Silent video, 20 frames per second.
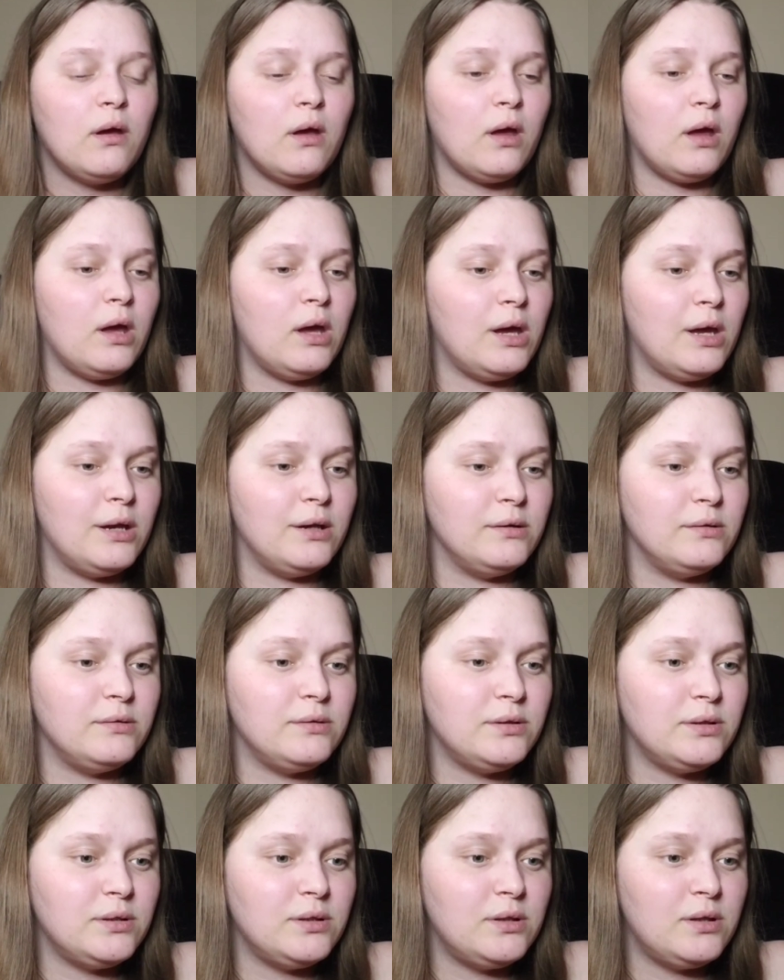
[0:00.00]
And
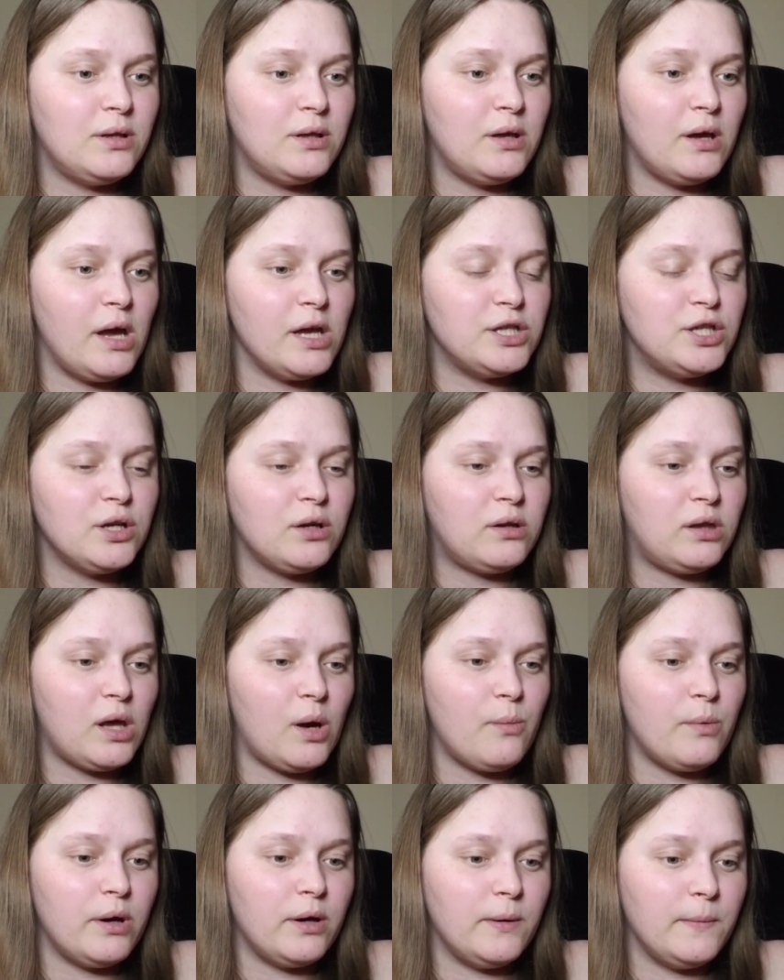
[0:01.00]
it took
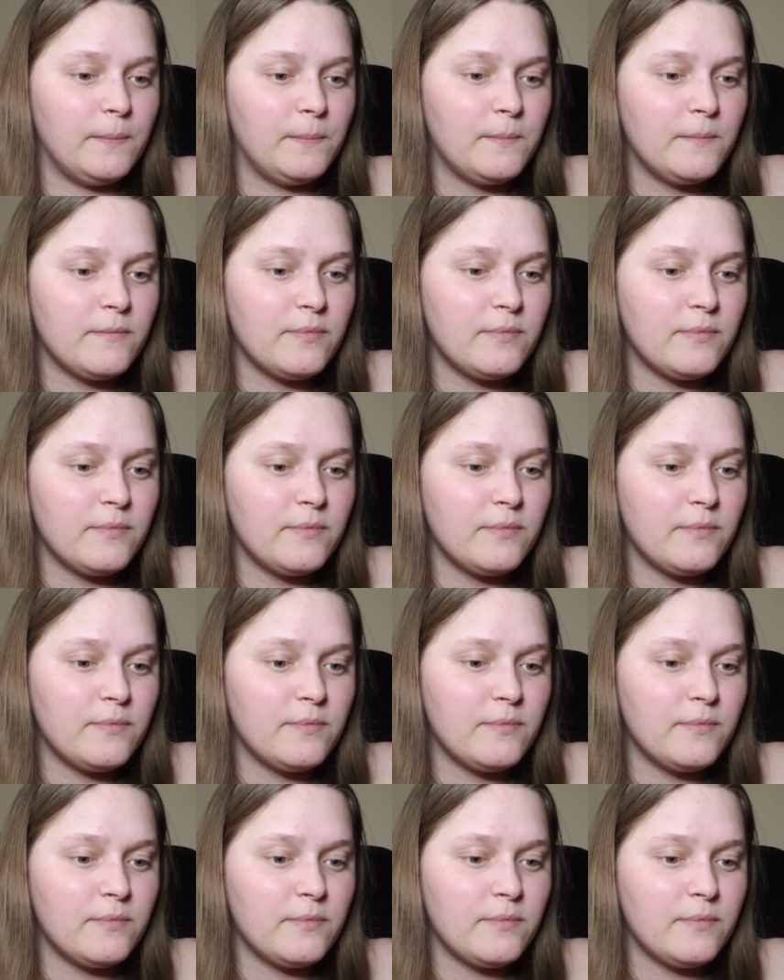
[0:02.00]
someone